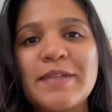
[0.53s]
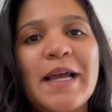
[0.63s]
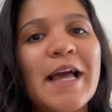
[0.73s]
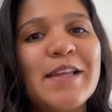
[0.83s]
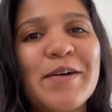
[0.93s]

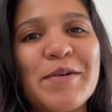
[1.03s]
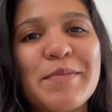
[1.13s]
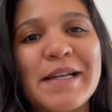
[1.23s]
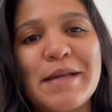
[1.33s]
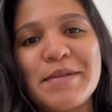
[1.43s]
Hello,
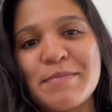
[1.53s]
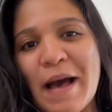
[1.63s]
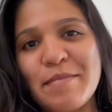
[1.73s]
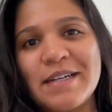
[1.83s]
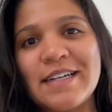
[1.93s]
my name is
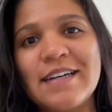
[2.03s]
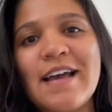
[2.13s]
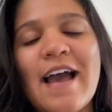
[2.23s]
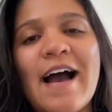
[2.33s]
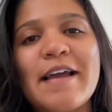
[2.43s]
Barbara.
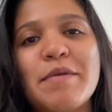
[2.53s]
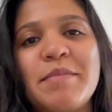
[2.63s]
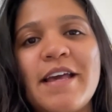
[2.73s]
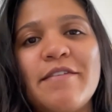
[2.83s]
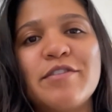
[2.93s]
I am a
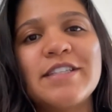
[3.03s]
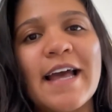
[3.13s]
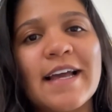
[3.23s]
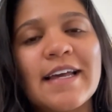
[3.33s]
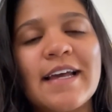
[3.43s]
behavior
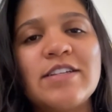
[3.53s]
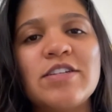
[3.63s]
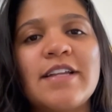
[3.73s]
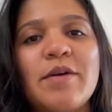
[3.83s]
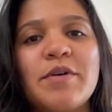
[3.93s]
tech, and
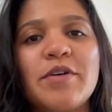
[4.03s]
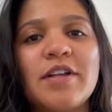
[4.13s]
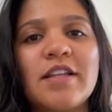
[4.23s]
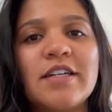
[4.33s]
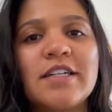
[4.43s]
today we're going
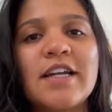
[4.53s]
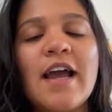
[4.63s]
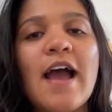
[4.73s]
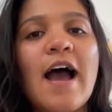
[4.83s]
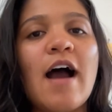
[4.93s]
to learn
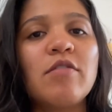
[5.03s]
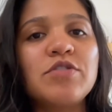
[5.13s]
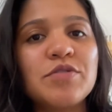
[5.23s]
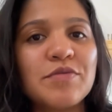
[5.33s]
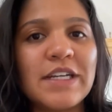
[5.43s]
how
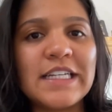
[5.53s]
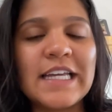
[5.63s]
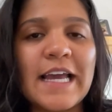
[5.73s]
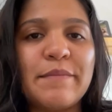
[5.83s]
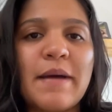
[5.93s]
to read
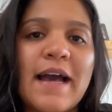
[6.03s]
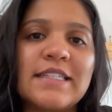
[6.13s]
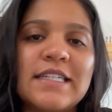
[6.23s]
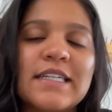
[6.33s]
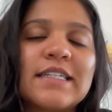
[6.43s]
a
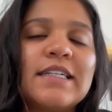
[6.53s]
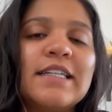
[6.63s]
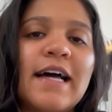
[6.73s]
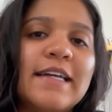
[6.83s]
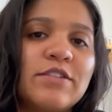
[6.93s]
basic
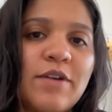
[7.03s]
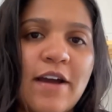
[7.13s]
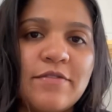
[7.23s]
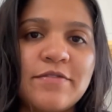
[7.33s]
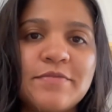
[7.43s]
line
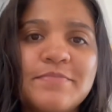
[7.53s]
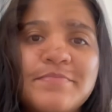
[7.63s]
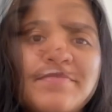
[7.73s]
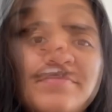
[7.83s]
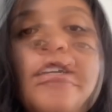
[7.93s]
graph.
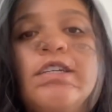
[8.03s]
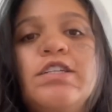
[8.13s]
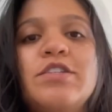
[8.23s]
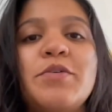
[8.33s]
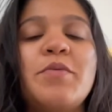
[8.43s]

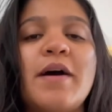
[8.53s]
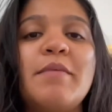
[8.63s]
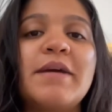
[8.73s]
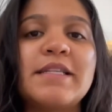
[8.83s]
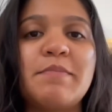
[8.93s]
So while
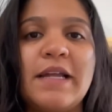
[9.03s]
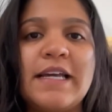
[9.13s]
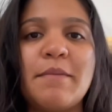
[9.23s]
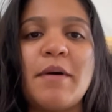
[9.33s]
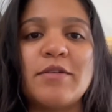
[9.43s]
I'm
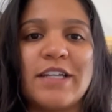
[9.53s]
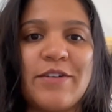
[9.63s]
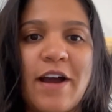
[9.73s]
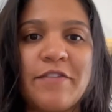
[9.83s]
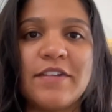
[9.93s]
explaining about the
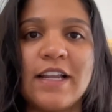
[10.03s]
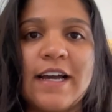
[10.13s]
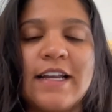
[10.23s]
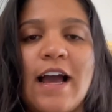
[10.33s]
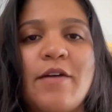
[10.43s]
graph
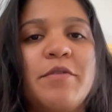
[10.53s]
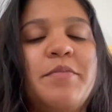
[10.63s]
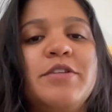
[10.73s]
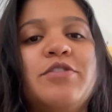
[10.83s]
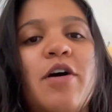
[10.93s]
line, I will
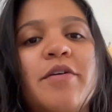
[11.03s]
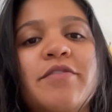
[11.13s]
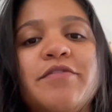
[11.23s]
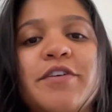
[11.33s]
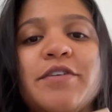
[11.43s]
be drawing
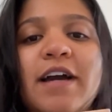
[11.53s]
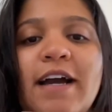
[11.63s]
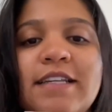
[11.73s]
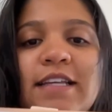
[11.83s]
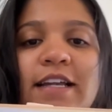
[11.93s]
for you
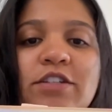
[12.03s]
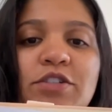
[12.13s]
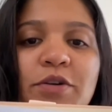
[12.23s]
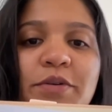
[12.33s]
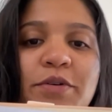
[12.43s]
guys and
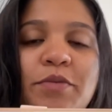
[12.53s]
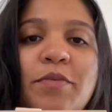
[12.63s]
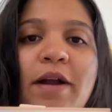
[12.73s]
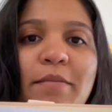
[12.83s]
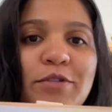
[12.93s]
showing you
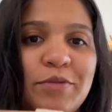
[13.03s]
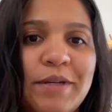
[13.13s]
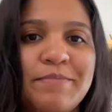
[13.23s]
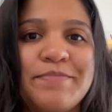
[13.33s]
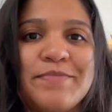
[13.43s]
what I'm
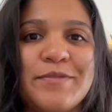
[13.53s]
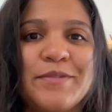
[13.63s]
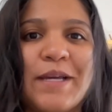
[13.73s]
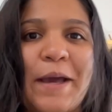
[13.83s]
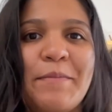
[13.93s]
doing,
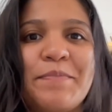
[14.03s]
okay?